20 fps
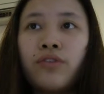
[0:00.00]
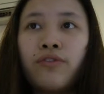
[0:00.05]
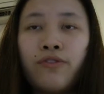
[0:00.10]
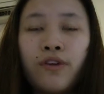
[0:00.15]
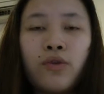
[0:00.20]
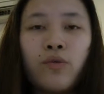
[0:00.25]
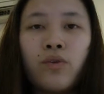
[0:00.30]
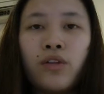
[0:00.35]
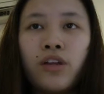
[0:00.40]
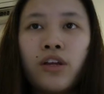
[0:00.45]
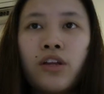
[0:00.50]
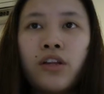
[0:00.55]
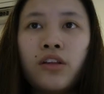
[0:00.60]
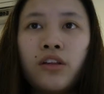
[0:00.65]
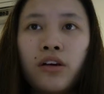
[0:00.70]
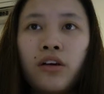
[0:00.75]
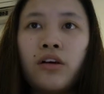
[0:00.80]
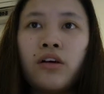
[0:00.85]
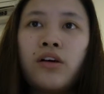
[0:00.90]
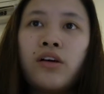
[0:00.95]
fit within
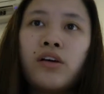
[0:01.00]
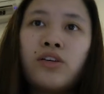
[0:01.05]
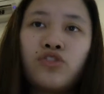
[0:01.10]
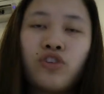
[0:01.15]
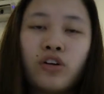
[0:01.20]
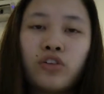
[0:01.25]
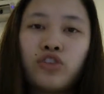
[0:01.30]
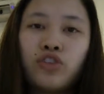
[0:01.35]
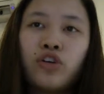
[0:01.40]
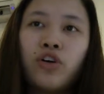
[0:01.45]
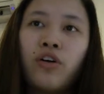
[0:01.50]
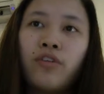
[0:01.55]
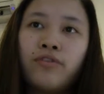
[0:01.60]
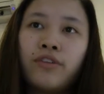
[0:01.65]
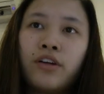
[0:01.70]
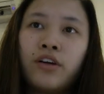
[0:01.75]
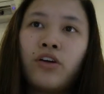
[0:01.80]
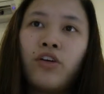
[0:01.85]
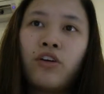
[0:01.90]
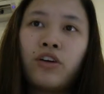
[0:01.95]
the structure
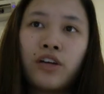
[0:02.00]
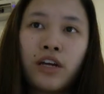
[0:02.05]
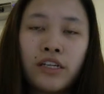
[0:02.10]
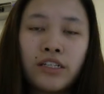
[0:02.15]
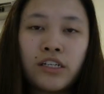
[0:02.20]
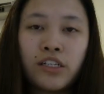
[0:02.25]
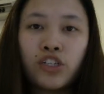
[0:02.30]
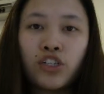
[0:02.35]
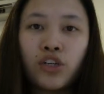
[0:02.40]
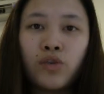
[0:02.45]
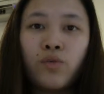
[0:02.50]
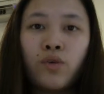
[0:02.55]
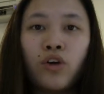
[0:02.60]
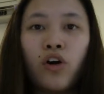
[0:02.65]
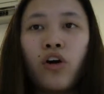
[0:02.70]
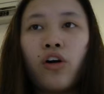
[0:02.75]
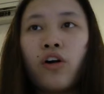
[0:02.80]
of the organization